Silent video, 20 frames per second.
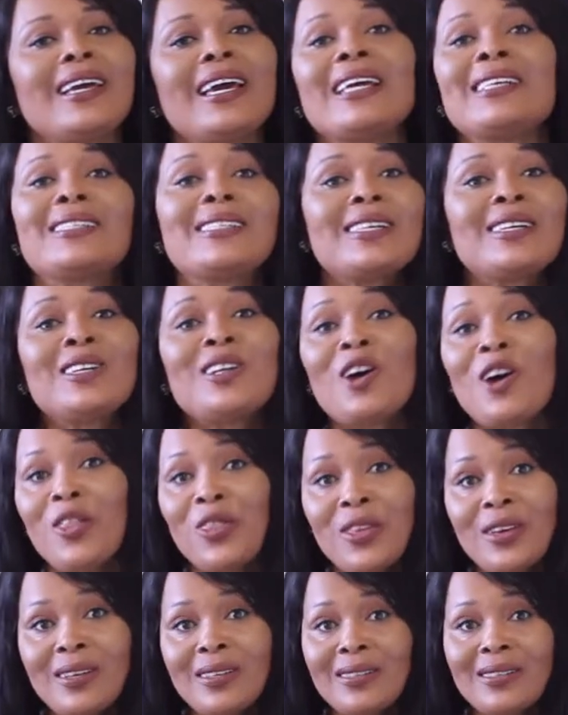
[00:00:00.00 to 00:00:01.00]
it's
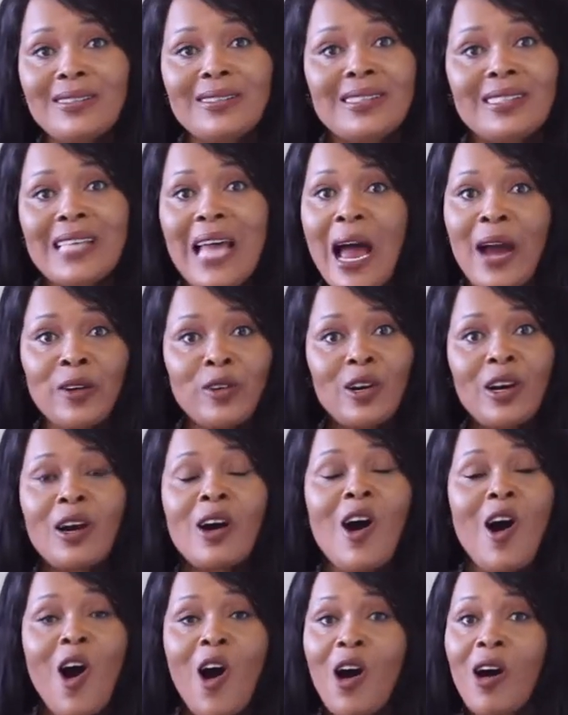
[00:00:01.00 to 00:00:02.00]
another Zara
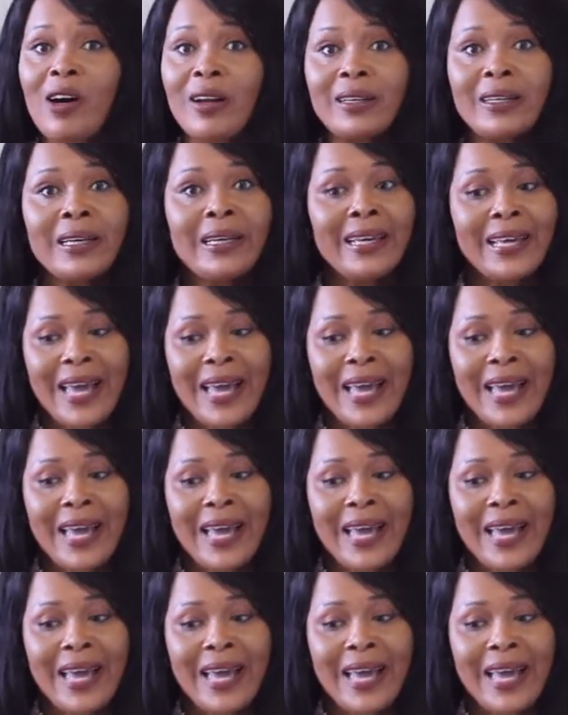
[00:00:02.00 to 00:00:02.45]
haul.